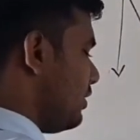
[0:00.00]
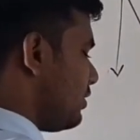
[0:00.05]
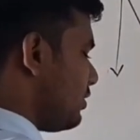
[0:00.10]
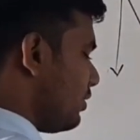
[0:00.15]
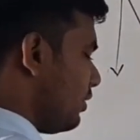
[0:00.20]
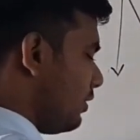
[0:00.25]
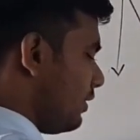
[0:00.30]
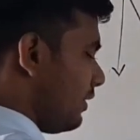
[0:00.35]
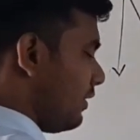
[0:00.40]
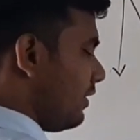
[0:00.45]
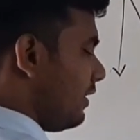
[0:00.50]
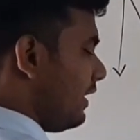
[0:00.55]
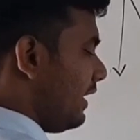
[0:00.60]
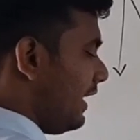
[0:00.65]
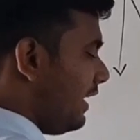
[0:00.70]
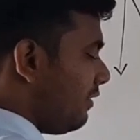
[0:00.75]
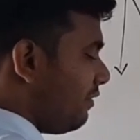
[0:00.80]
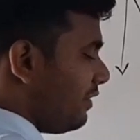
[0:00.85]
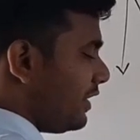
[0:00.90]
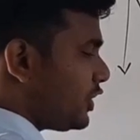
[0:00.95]
so
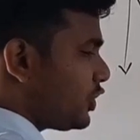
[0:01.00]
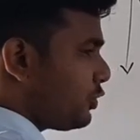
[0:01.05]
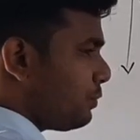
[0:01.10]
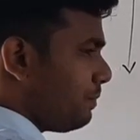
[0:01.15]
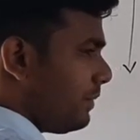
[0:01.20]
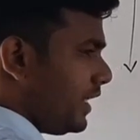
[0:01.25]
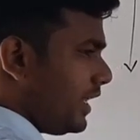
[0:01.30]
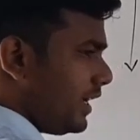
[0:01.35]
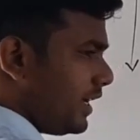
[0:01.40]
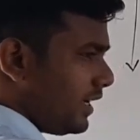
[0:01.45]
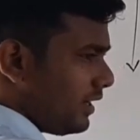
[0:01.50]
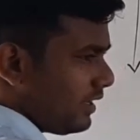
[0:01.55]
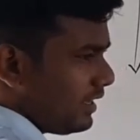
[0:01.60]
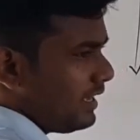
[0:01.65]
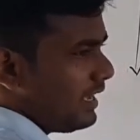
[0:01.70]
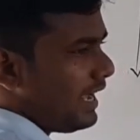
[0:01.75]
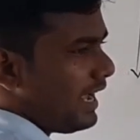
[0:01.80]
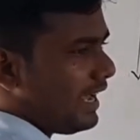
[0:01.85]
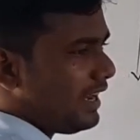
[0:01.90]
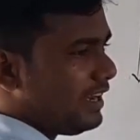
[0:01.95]
in which period
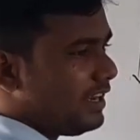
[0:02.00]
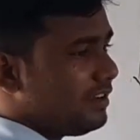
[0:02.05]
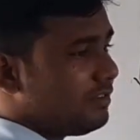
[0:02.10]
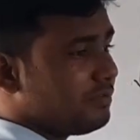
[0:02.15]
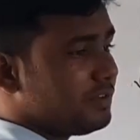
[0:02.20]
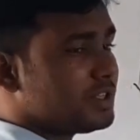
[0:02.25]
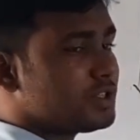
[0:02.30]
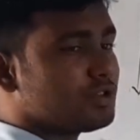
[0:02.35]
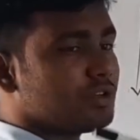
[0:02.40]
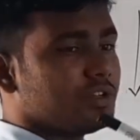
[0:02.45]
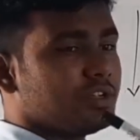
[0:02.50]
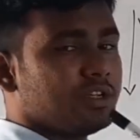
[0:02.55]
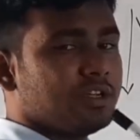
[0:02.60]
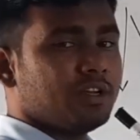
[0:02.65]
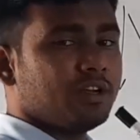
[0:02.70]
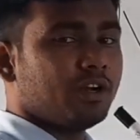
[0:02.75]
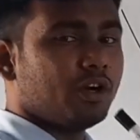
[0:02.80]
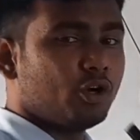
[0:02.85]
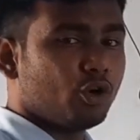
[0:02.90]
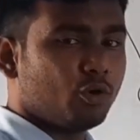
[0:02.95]
and in which
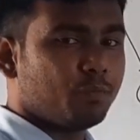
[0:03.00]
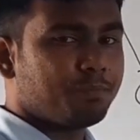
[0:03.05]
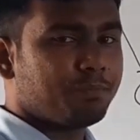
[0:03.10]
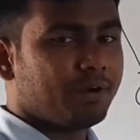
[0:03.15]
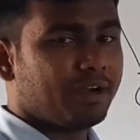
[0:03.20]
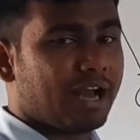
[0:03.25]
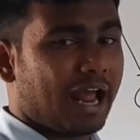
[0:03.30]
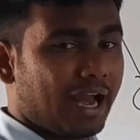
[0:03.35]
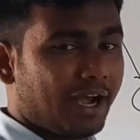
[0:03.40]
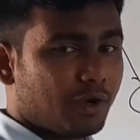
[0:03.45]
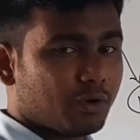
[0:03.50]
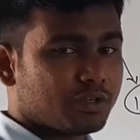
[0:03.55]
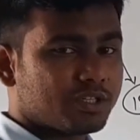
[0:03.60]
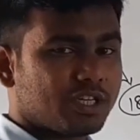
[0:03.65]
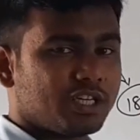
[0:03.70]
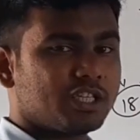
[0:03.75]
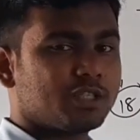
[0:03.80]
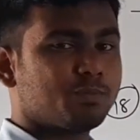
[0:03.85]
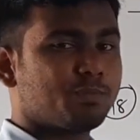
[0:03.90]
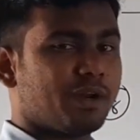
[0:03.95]
group
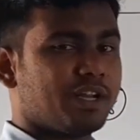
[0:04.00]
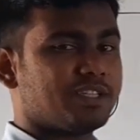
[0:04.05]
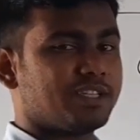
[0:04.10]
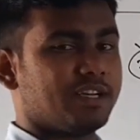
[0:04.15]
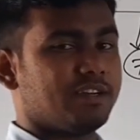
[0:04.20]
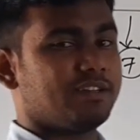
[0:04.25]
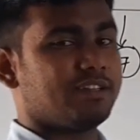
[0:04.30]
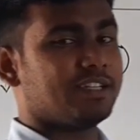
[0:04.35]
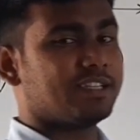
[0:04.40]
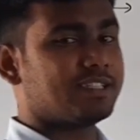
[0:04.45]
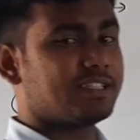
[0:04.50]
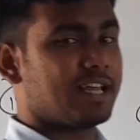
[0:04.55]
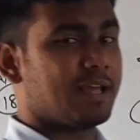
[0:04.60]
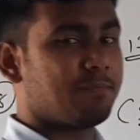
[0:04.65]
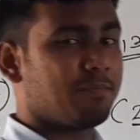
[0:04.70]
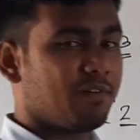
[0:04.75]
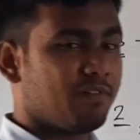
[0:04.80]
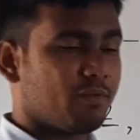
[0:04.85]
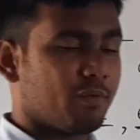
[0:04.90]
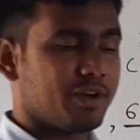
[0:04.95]
nitrogen is present, this
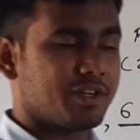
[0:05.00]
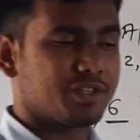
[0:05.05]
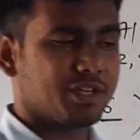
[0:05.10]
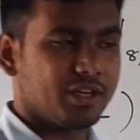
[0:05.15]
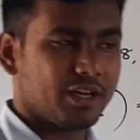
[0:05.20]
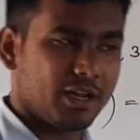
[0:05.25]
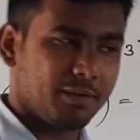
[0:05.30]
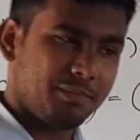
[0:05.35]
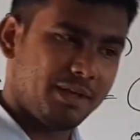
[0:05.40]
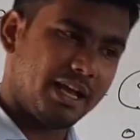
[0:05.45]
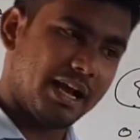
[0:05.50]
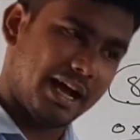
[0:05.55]
type of question can be